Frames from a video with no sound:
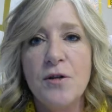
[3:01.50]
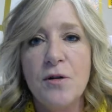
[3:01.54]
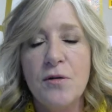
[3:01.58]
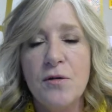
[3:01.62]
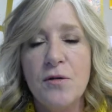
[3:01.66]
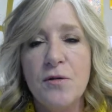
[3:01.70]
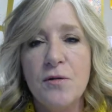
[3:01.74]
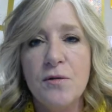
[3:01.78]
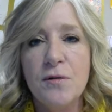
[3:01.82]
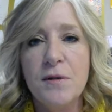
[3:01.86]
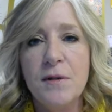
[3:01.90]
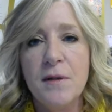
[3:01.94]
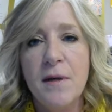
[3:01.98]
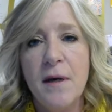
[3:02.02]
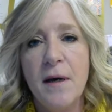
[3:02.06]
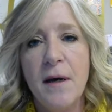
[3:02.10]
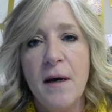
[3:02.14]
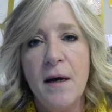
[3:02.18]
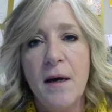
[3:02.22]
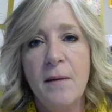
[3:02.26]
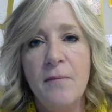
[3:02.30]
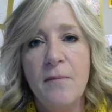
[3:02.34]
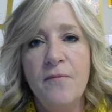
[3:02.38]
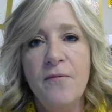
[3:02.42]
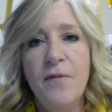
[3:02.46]
those
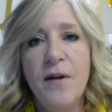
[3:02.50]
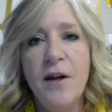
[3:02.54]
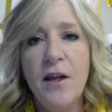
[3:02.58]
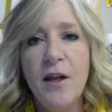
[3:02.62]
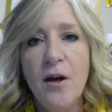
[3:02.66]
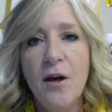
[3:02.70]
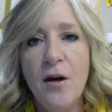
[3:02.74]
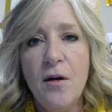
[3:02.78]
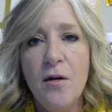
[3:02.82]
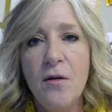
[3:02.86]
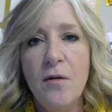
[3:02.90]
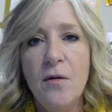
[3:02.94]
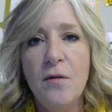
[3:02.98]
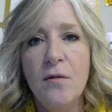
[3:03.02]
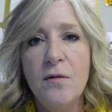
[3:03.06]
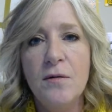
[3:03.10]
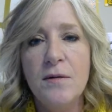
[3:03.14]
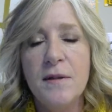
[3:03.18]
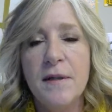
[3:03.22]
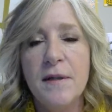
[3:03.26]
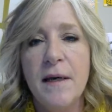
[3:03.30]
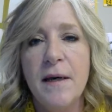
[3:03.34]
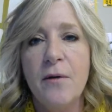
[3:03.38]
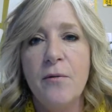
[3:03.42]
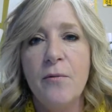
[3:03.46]

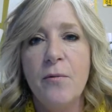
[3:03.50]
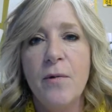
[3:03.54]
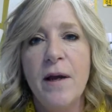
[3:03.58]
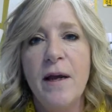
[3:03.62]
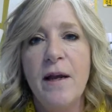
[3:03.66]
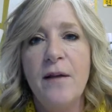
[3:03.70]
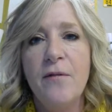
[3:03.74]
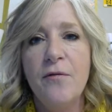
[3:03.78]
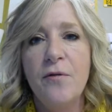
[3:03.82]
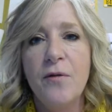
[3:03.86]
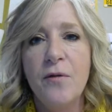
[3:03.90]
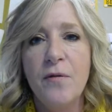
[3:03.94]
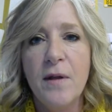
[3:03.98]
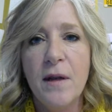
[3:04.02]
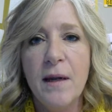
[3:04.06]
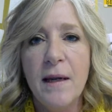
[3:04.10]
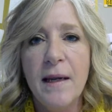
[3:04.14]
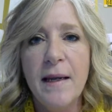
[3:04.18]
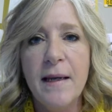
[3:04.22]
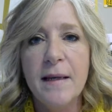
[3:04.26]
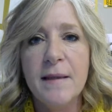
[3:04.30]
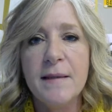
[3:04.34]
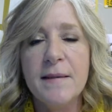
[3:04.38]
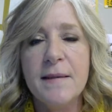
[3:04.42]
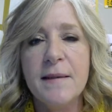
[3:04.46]
videos and read through the
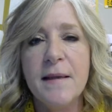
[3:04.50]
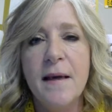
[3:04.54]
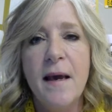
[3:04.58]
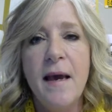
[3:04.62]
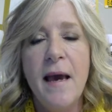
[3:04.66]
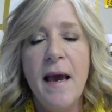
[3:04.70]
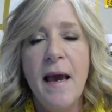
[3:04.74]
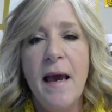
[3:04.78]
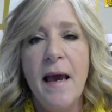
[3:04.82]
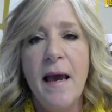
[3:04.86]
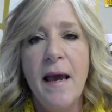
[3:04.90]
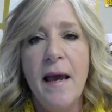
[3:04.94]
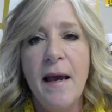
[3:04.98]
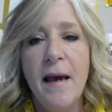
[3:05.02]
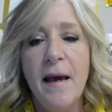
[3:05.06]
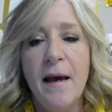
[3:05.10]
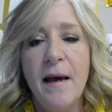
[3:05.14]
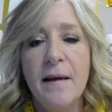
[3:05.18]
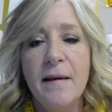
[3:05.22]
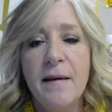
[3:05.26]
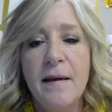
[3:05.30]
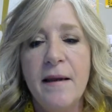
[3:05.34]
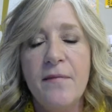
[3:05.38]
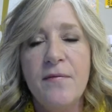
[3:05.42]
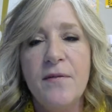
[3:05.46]
links
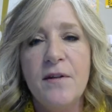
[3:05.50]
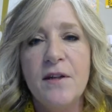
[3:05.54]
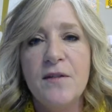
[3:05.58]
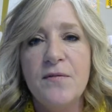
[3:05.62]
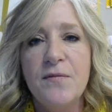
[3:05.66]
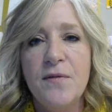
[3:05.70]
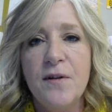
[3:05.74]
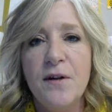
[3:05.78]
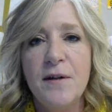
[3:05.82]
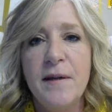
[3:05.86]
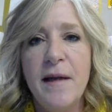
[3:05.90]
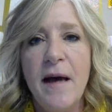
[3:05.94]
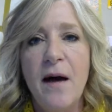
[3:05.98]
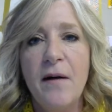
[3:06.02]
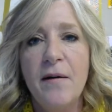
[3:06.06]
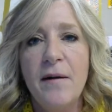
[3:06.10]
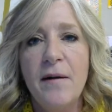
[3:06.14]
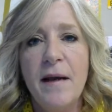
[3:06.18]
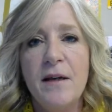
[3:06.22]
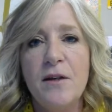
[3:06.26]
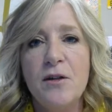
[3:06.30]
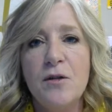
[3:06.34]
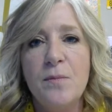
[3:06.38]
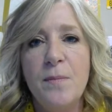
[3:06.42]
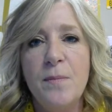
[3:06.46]
and get this filled out
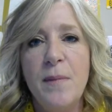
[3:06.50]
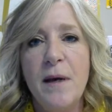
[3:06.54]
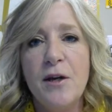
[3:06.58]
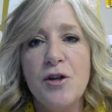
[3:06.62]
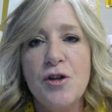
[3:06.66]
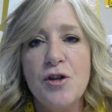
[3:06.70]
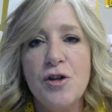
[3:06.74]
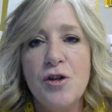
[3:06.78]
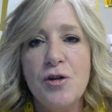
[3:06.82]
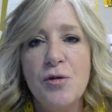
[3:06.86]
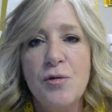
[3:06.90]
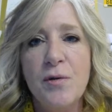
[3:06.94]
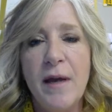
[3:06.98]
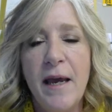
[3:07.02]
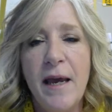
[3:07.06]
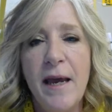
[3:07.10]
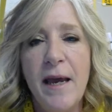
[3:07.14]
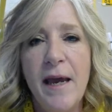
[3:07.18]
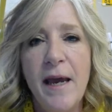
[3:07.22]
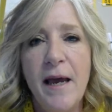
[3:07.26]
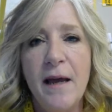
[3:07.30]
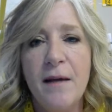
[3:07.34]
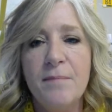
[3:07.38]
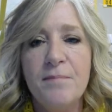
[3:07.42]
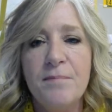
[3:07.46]
as best you
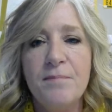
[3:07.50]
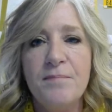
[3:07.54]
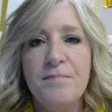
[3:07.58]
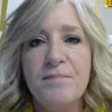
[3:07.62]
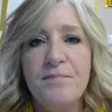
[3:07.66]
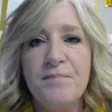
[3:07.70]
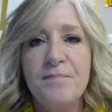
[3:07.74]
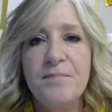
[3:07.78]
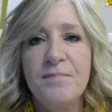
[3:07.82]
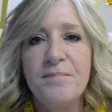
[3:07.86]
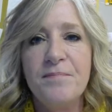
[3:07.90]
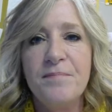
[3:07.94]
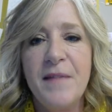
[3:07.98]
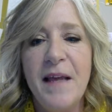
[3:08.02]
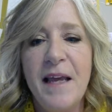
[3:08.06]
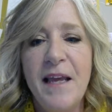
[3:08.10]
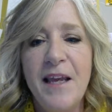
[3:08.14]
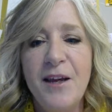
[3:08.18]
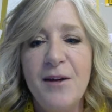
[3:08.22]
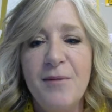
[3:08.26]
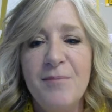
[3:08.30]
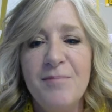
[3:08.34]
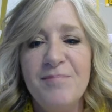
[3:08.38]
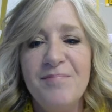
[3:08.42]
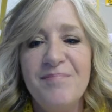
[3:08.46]
can. Thank
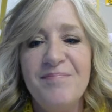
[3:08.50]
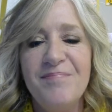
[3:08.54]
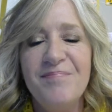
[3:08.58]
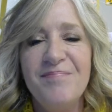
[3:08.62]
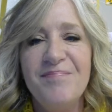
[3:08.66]
you.